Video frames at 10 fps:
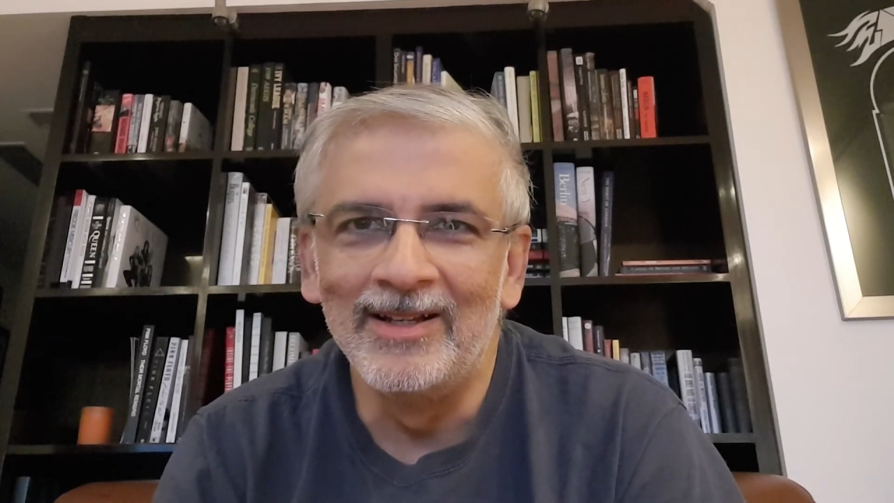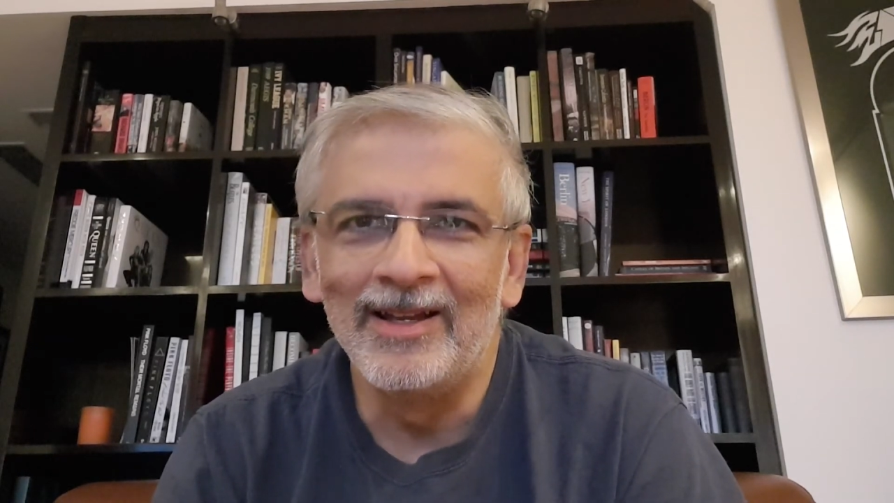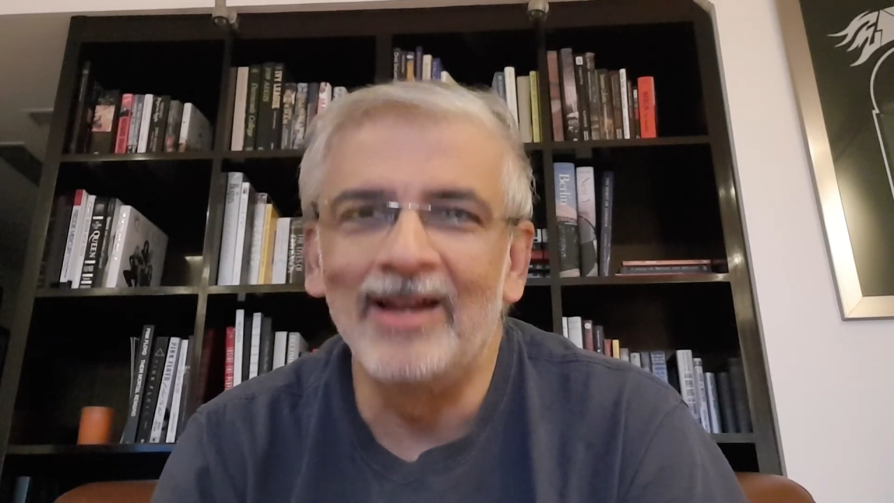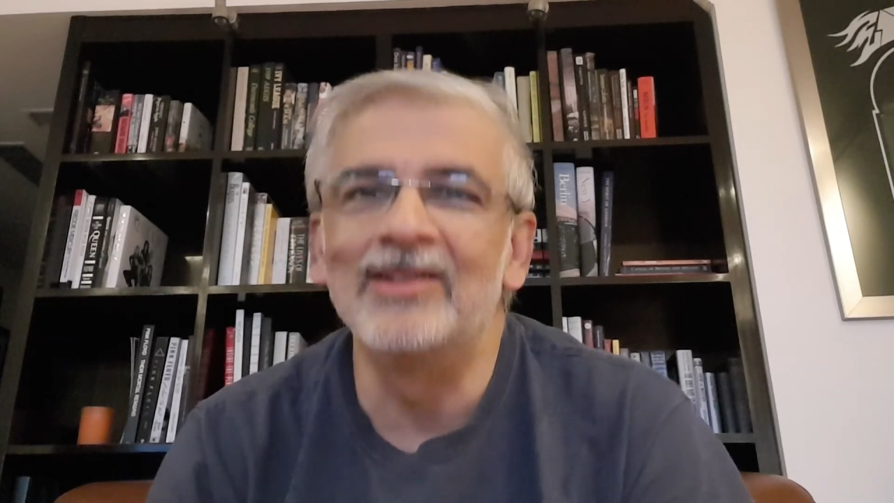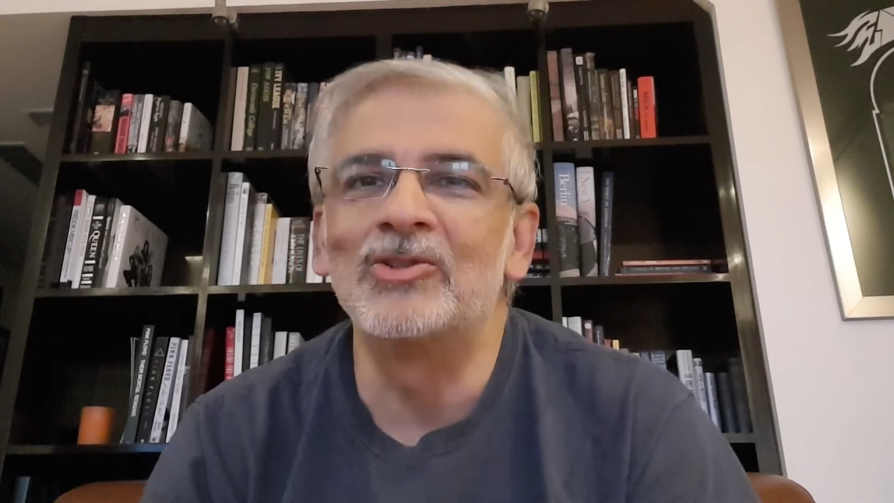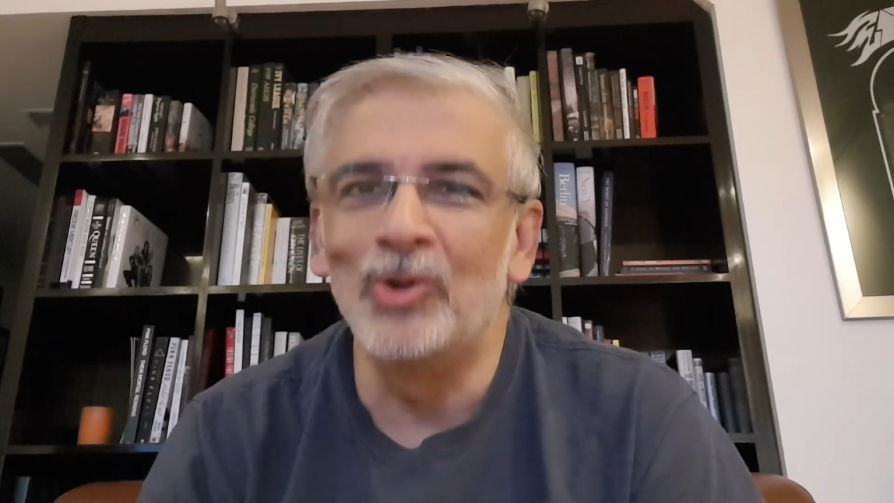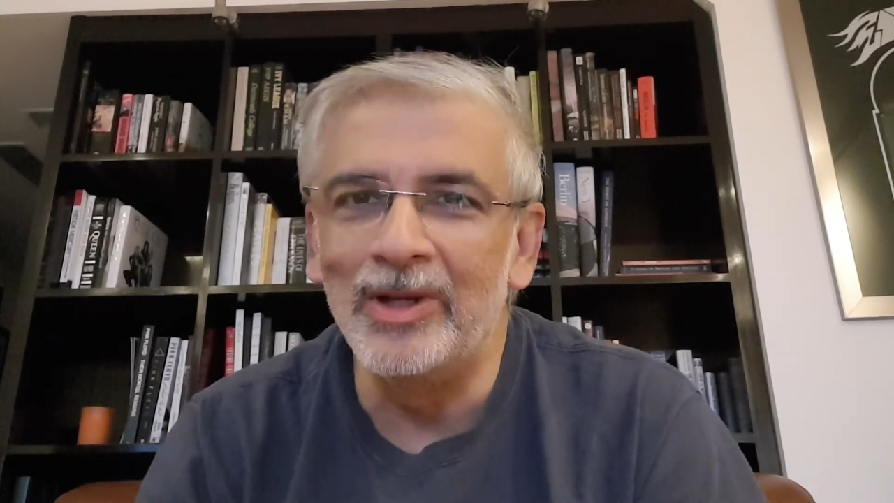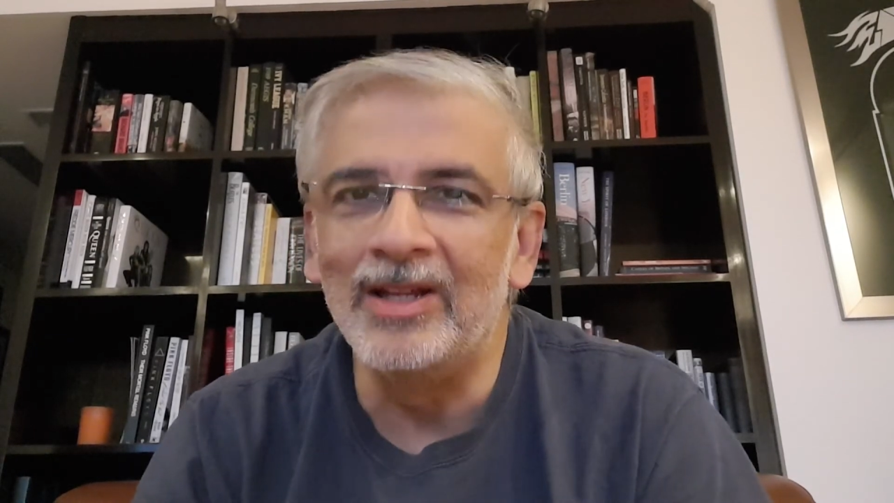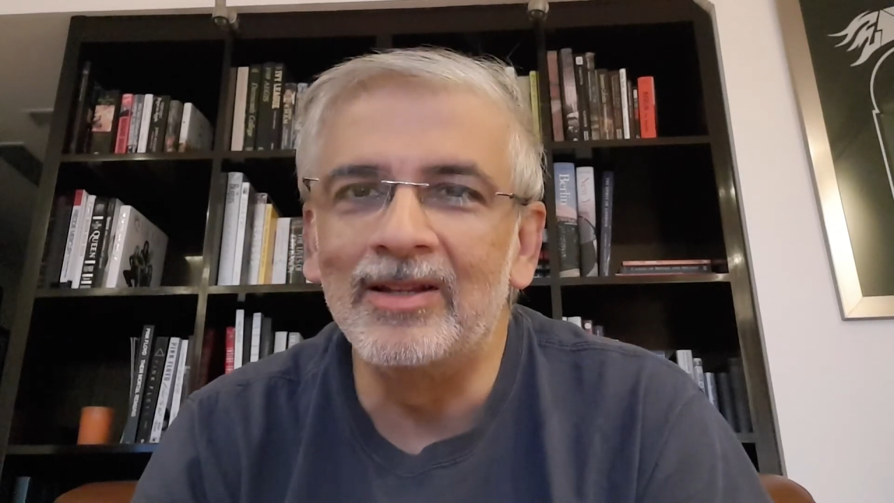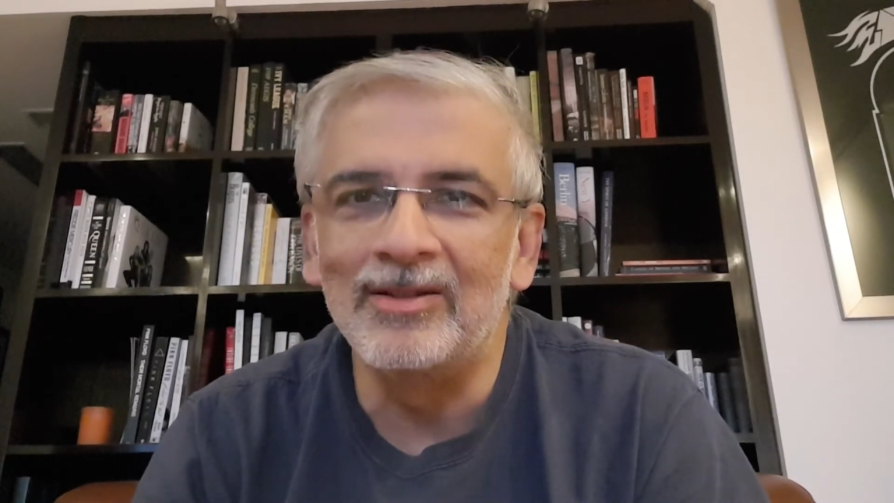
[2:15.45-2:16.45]
had a
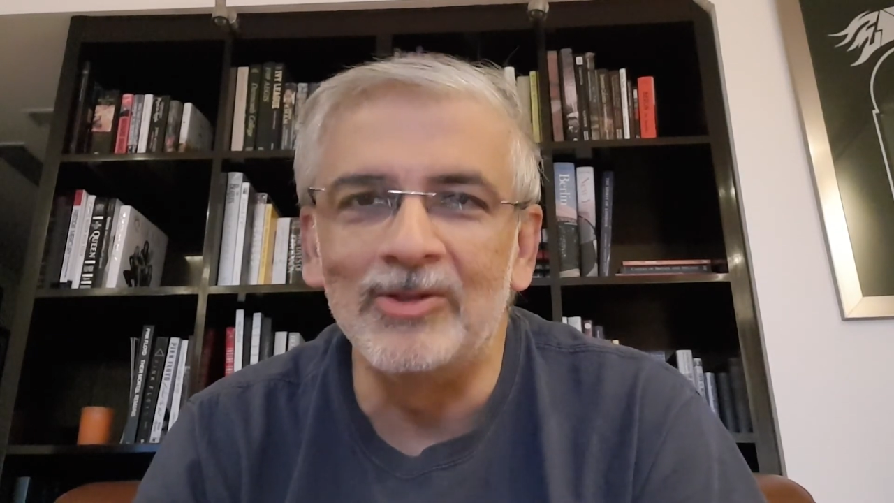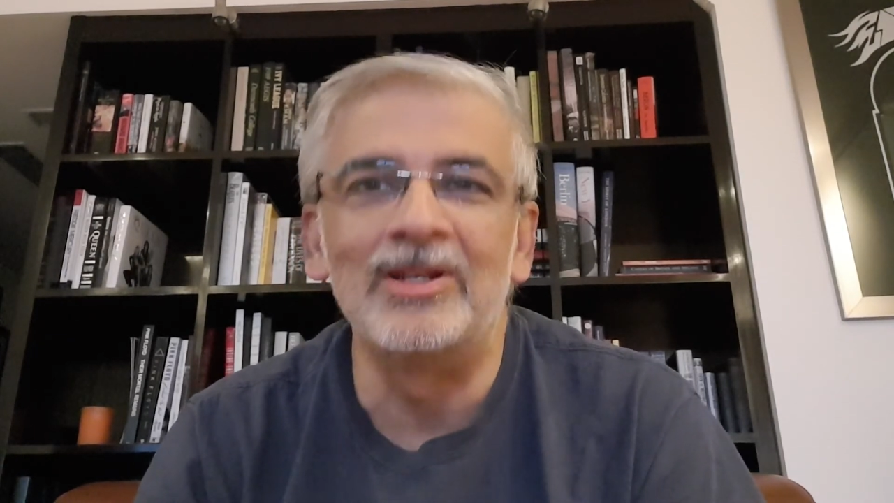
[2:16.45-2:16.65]
story to